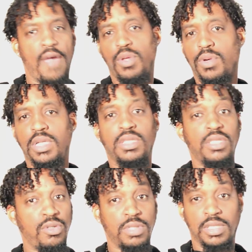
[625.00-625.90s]
wanted to
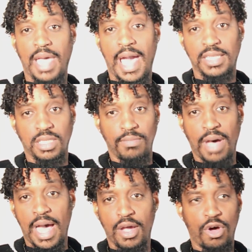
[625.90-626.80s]
use it to actually
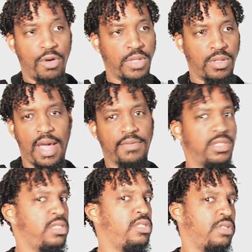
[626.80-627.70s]
buy a home, you don't have to
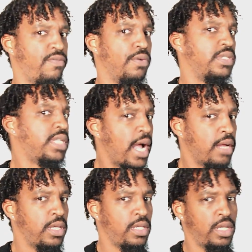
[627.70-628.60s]
just use it for
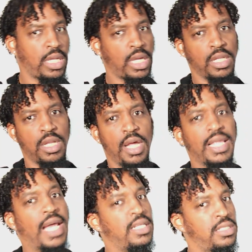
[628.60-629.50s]
retirement. Again,
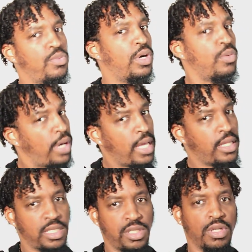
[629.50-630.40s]
that is one way
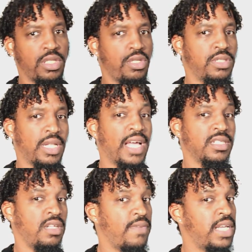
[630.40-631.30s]
that you can use it as an
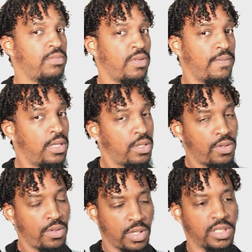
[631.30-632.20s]
investment vehicle,
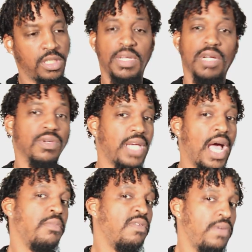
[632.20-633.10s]
or excuse me, a
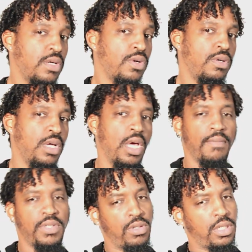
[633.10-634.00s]
retirement vehicle.
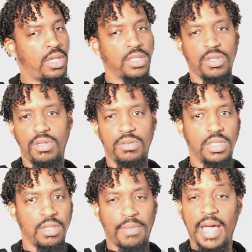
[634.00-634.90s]
But you can also use it
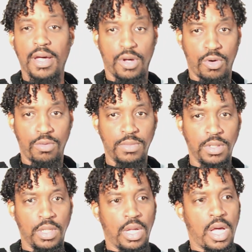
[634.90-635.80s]
to buy a home.
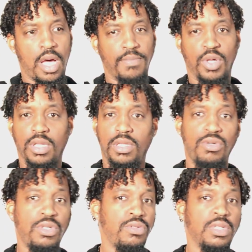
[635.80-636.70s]
You can
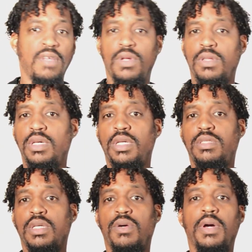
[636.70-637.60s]
use it if you're looking
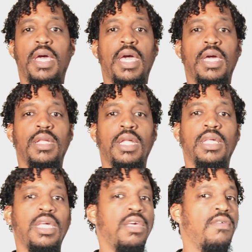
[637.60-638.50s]
to go ahead and
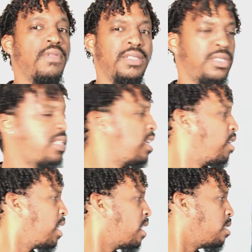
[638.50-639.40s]
give, let's just say, your
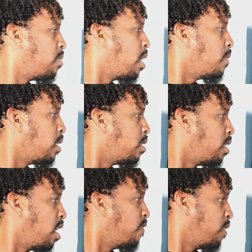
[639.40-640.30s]
kids a bump in
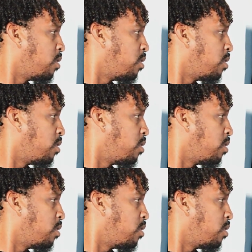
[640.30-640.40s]
their future.